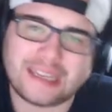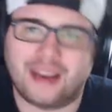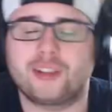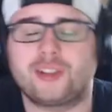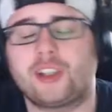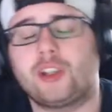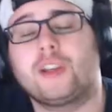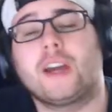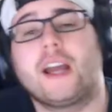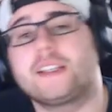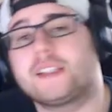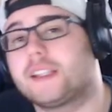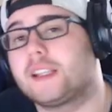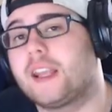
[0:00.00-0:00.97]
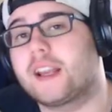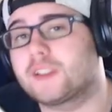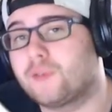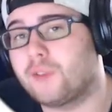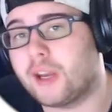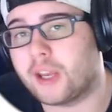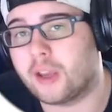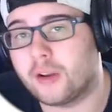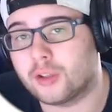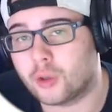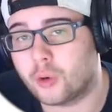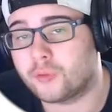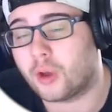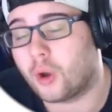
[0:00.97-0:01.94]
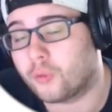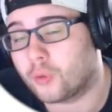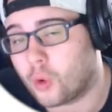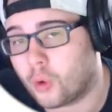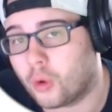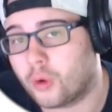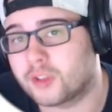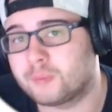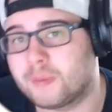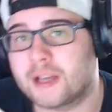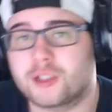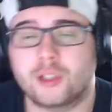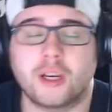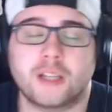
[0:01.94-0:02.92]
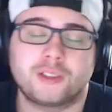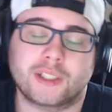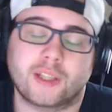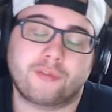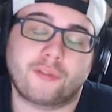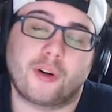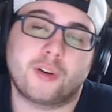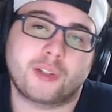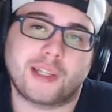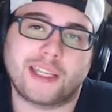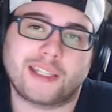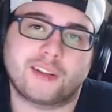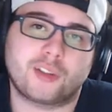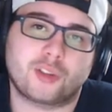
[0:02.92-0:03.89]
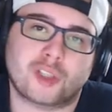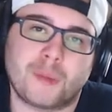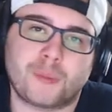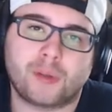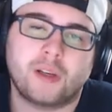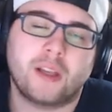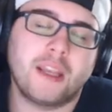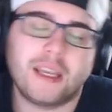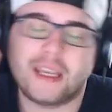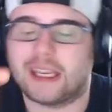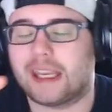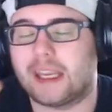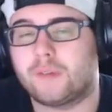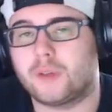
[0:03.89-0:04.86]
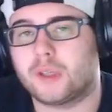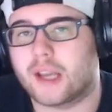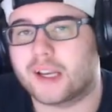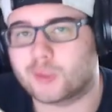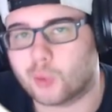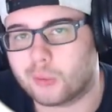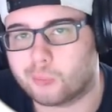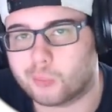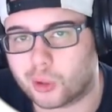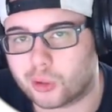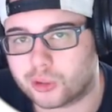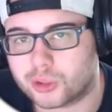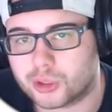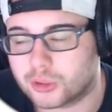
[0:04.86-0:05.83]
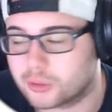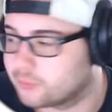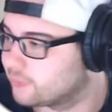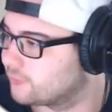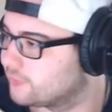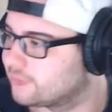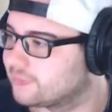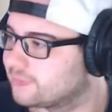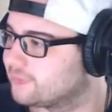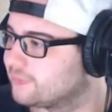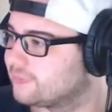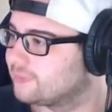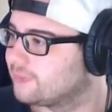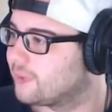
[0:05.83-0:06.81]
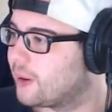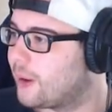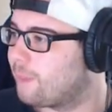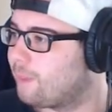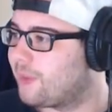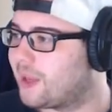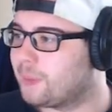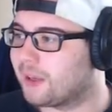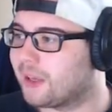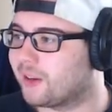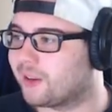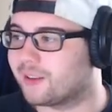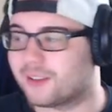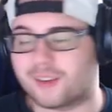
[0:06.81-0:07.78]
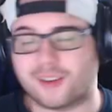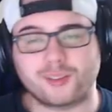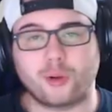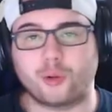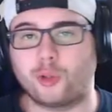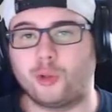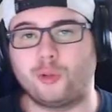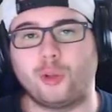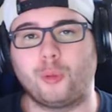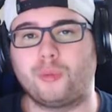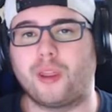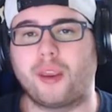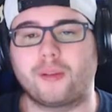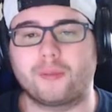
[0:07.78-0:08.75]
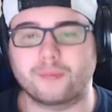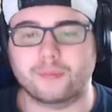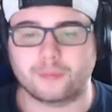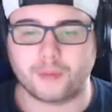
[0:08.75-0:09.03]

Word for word: And I'll see you guys in the next video. And so, of course, make sure you guys check the first link in the description if you guys want merch. Man, I'm getting good at this whole YouTube thing.